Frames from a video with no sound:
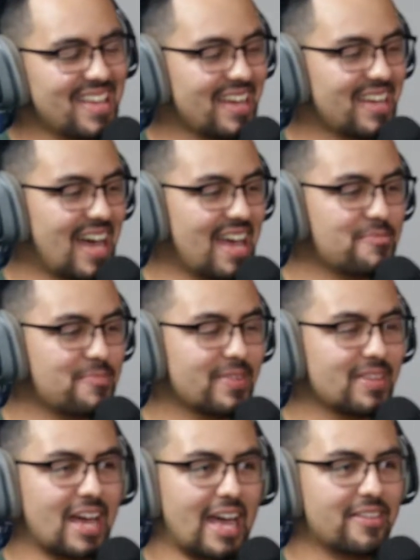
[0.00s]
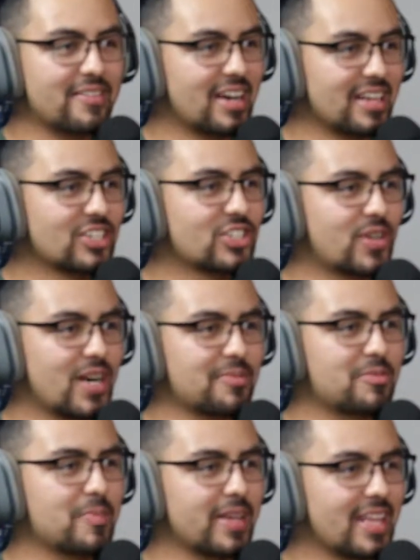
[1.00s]
Yeah, I've gotten
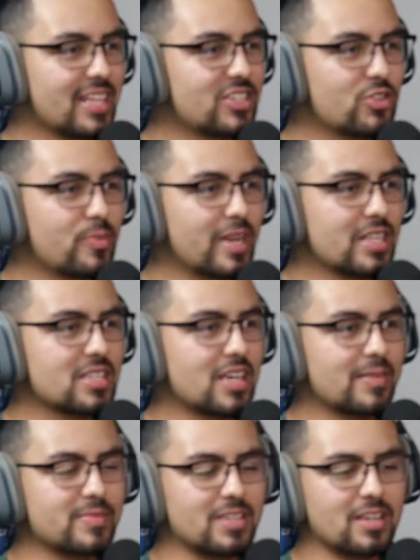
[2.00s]
trapped by that too many times.